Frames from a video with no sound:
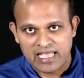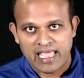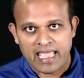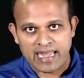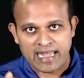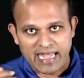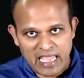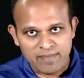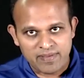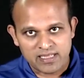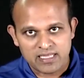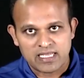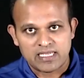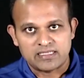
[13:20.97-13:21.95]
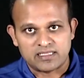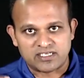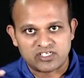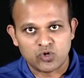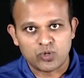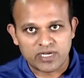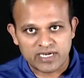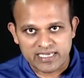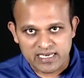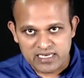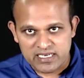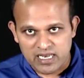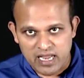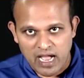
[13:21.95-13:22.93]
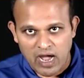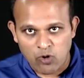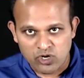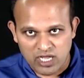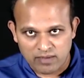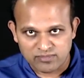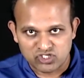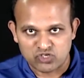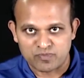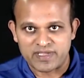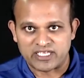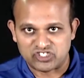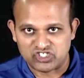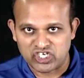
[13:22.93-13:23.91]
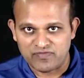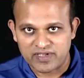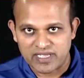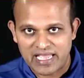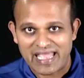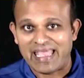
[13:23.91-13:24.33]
and enable the two critical outcomes to be achieved,